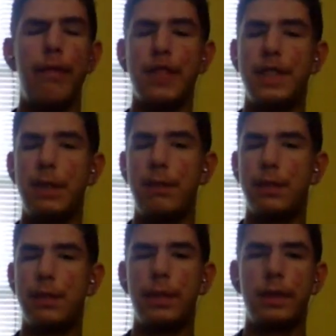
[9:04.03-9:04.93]
This team
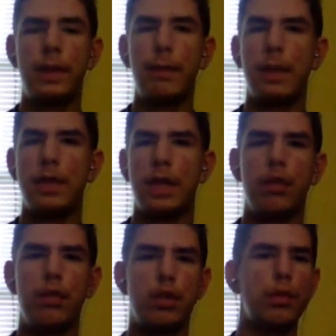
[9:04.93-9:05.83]
has gotten through so much
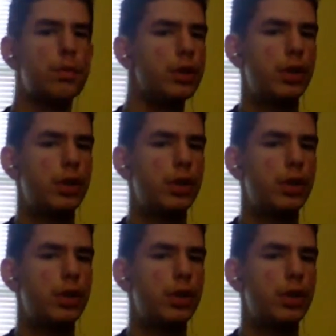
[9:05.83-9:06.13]
shit.